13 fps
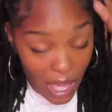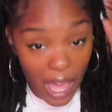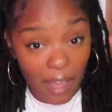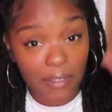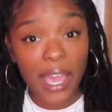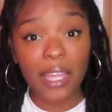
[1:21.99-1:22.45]

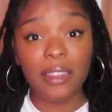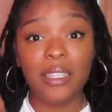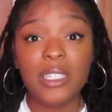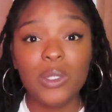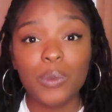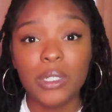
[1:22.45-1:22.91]
I've had
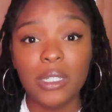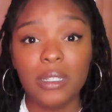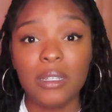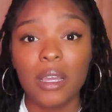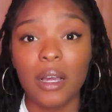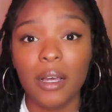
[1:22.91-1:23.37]
this
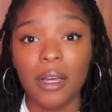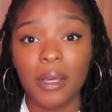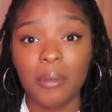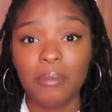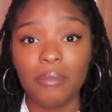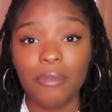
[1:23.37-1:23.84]
one
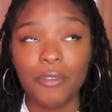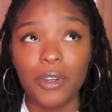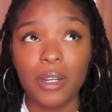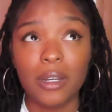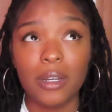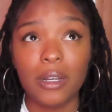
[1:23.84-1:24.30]

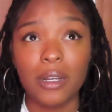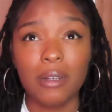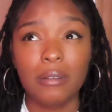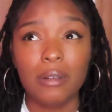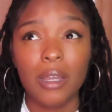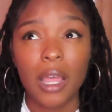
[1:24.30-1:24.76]

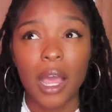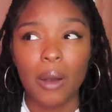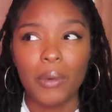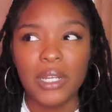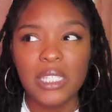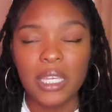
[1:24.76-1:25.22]
for,
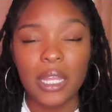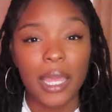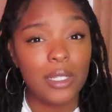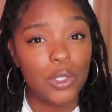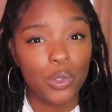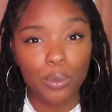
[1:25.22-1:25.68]
I want to say
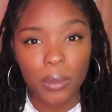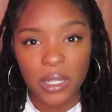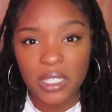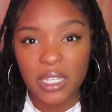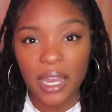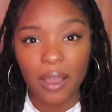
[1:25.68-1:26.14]
like 2
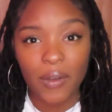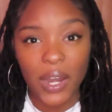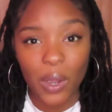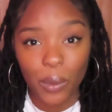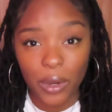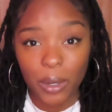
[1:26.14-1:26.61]
months now,
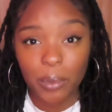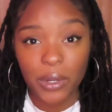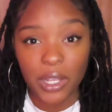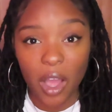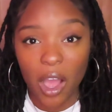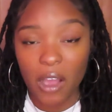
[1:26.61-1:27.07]
and I wear it
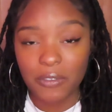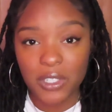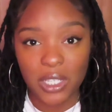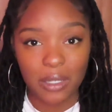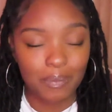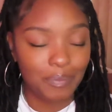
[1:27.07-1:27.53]
pretty
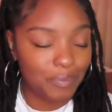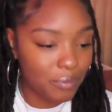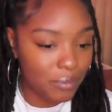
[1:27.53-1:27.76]
often.